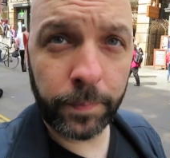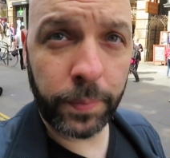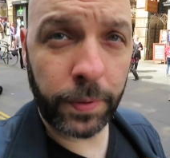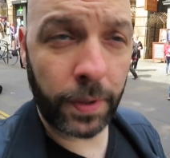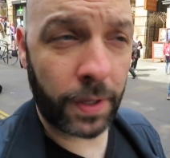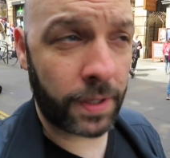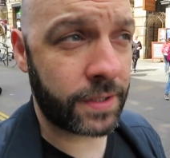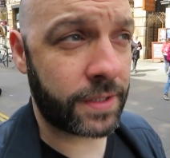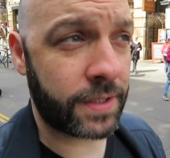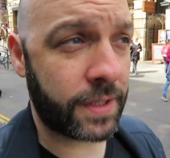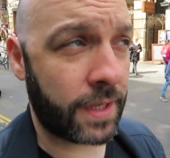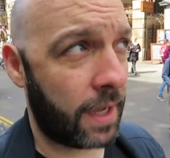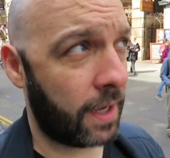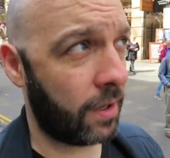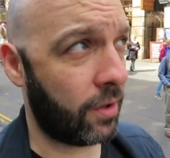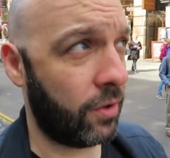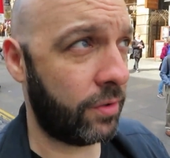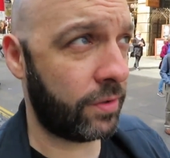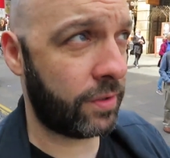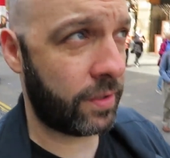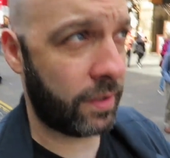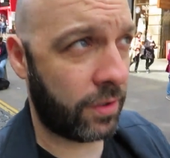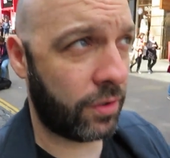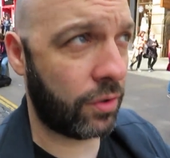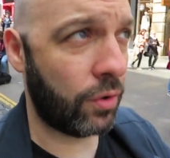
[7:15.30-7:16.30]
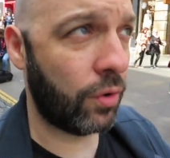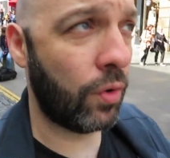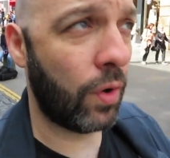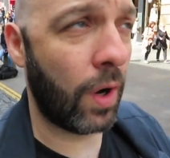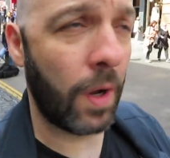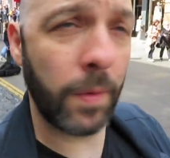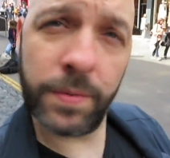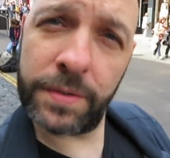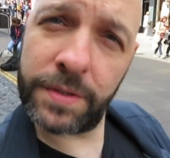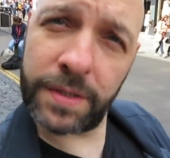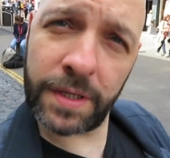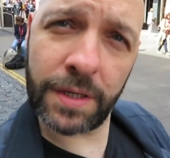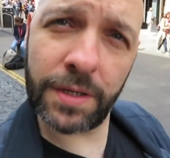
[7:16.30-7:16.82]
Plus, I got to go
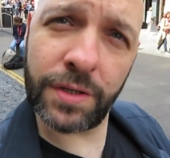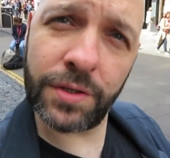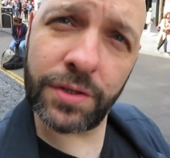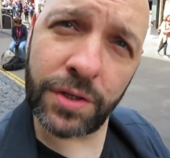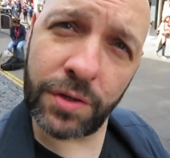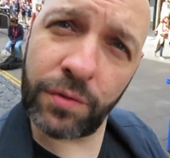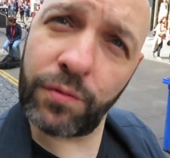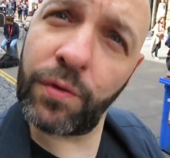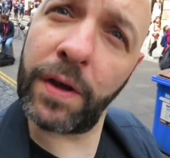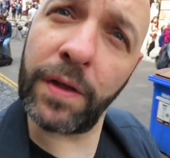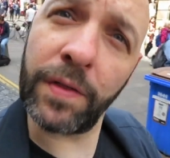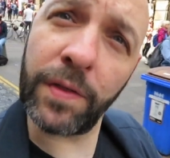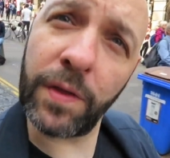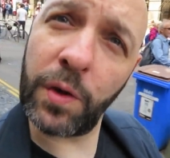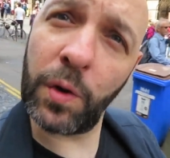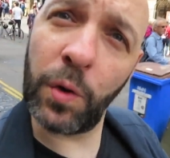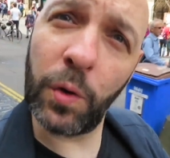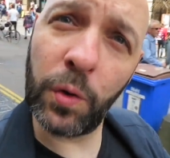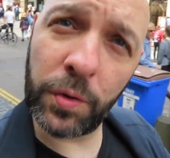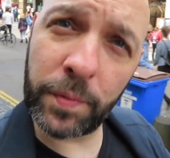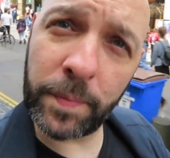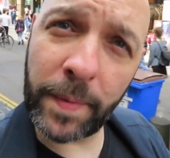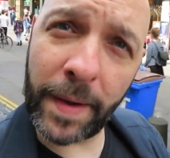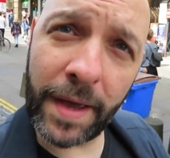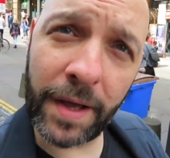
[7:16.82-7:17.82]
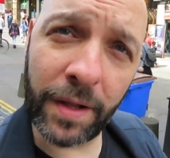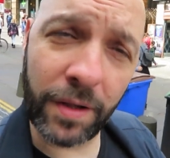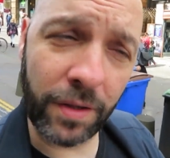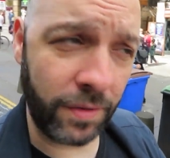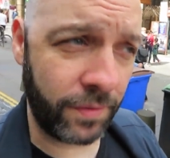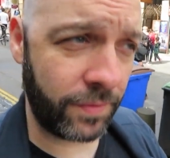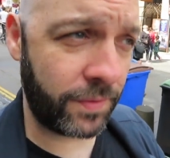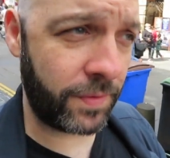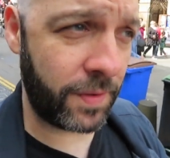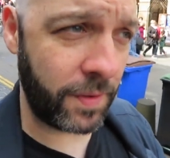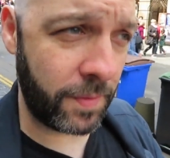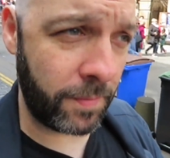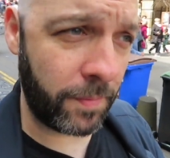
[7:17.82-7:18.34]
upstairs and ring the old bell
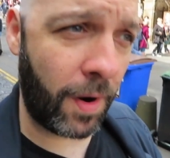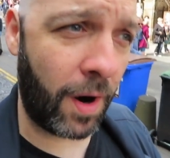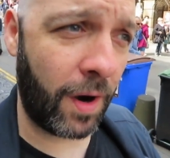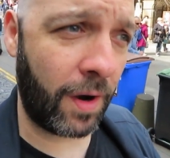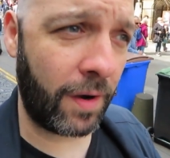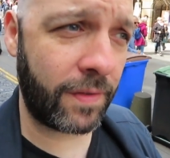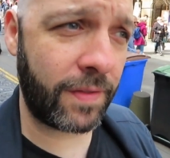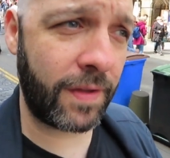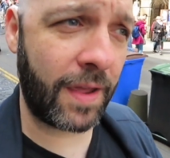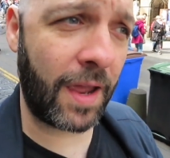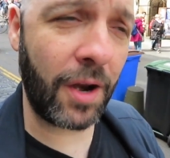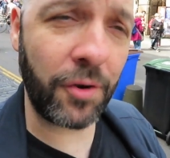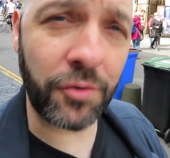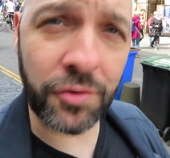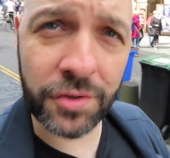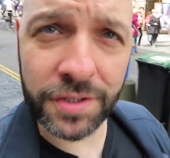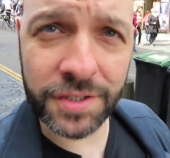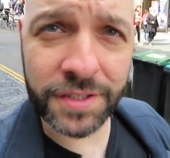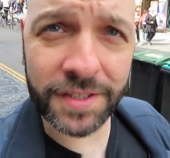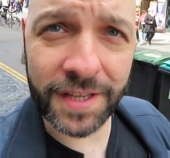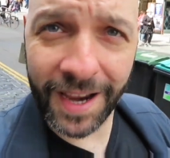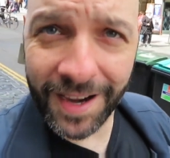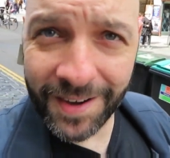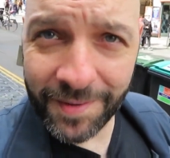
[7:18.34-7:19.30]
that marked the entrance to